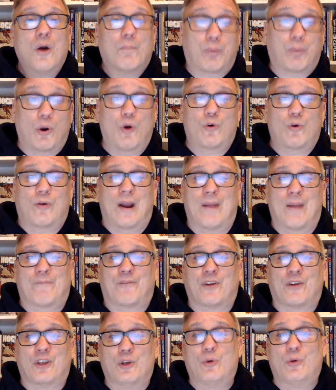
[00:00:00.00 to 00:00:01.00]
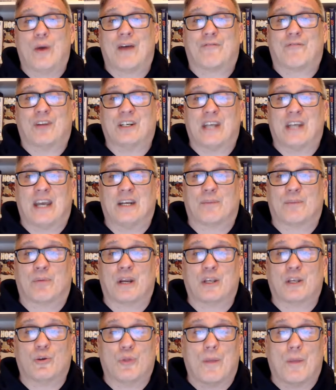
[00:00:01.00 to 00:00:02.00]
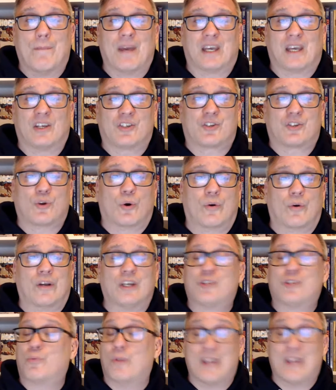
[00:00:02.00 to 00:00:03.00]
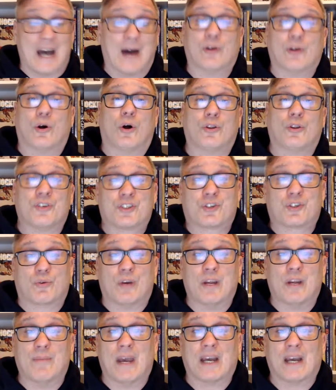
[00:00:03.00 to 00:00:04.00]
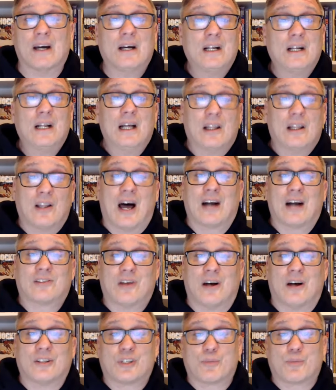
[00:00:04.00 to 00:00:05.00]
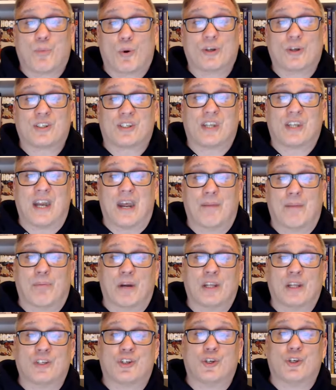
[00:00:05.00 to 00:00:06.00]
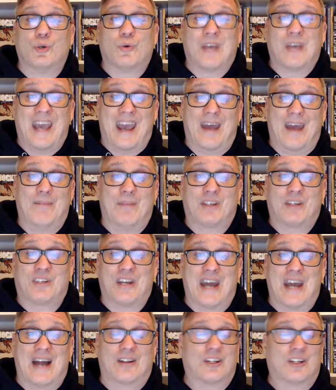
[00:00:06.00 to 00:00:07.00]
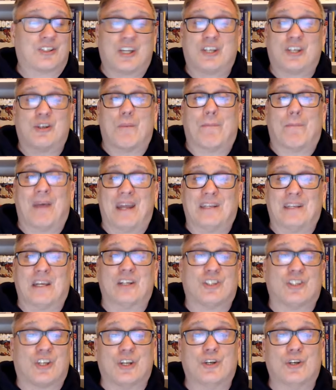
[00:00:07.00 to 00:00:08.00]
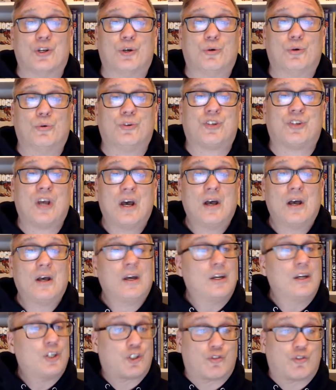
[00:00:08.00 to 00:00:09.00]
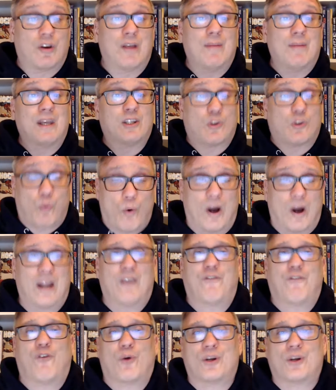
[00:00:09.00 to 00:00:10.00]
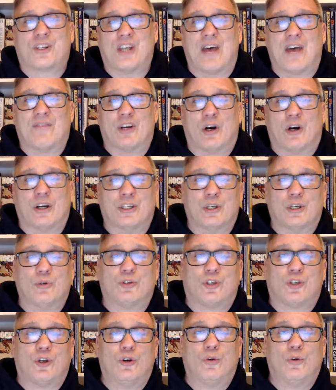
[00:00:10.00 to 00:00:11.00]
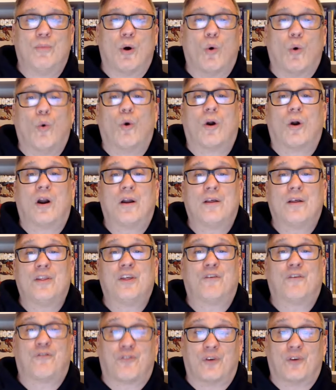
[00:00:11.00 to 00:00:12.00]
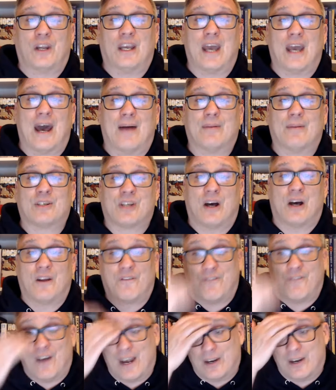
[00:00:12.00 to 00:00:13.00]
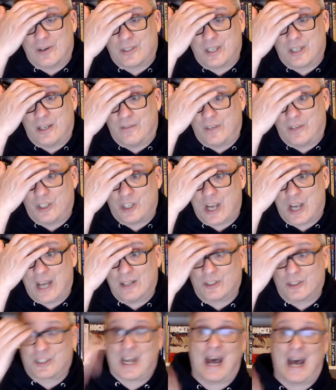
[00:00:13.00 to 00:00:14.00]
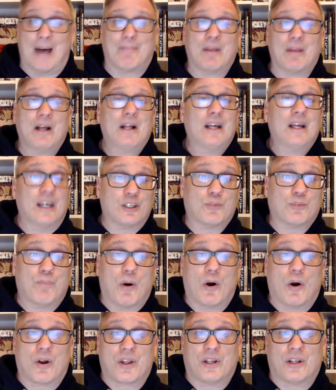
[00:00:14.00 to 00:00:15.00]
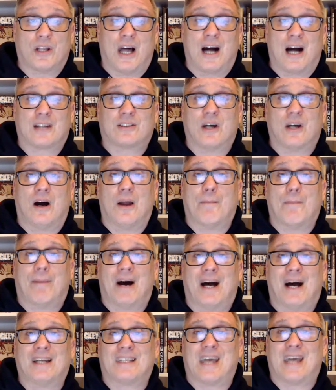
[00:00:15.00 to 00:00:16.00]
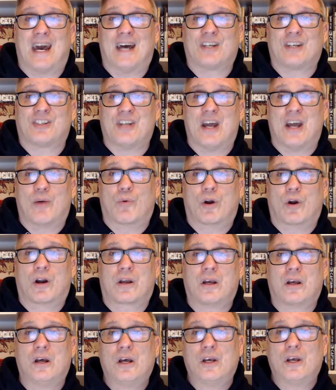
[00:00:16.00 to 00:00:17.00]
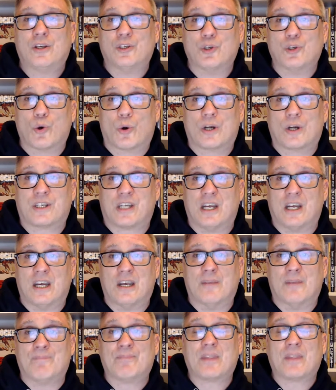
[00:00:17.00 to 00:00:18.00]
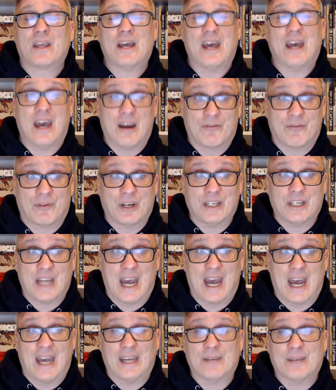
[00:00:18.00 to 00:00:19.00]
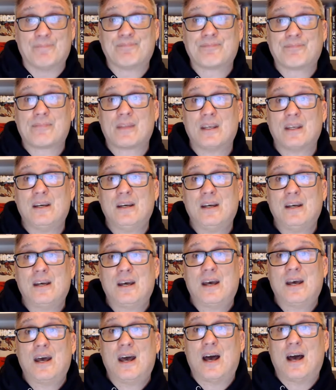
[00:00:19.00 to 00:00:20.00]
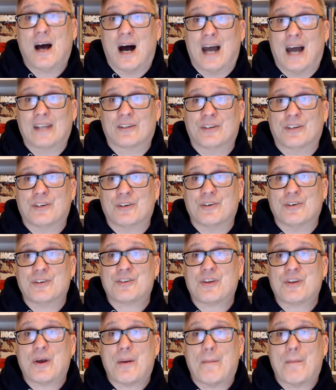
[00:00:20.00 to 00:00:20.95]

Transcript: programmed for you every day to bring you the biggest stories without all the screaming. Locked On Sports Today brings you can't-miss analysis, opinions, and news, streaming 24/7 on YouTube or the free Amazon Fire TV Channels app. It's part of the Locked On Podcast Network, your team every day. Islanders,